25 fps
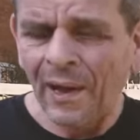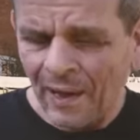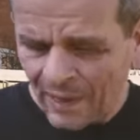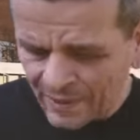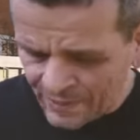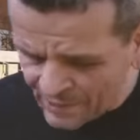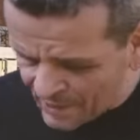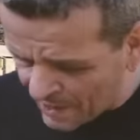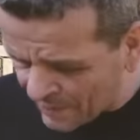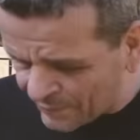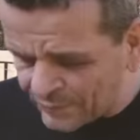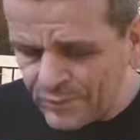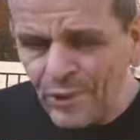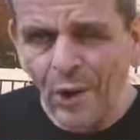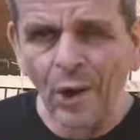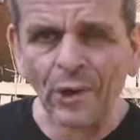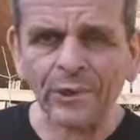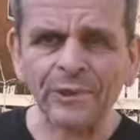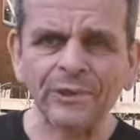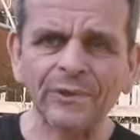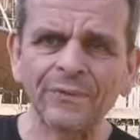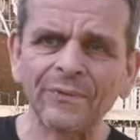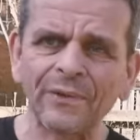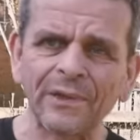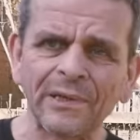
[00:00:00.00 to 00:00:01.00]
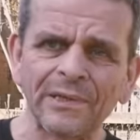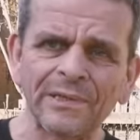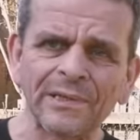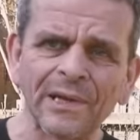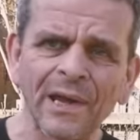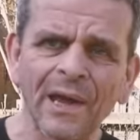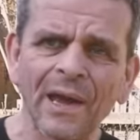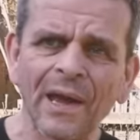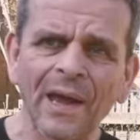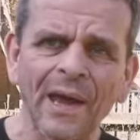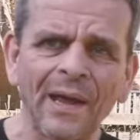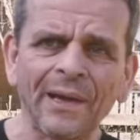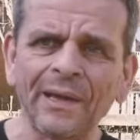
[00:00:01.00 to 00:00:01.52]
and they have tons of this,
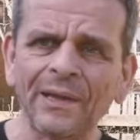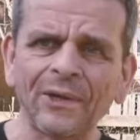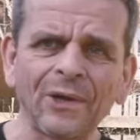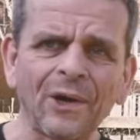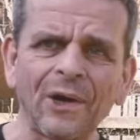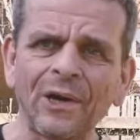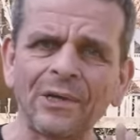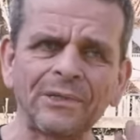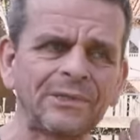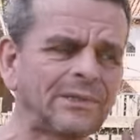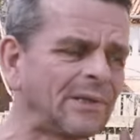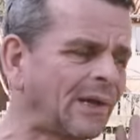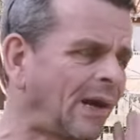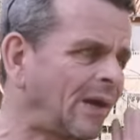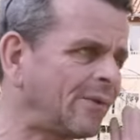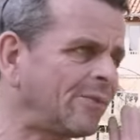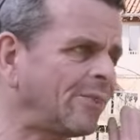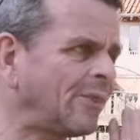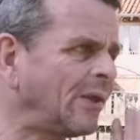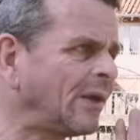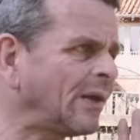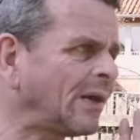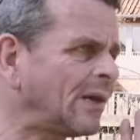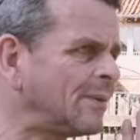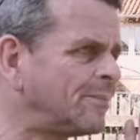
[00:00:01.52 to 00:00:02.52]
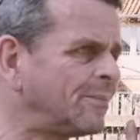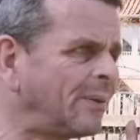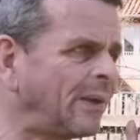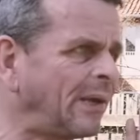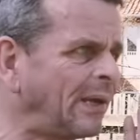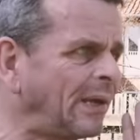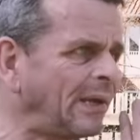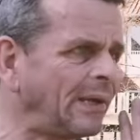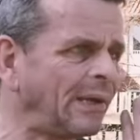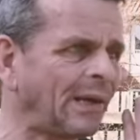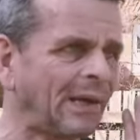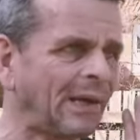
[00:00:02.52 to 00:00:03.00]
and it cost. I think I paid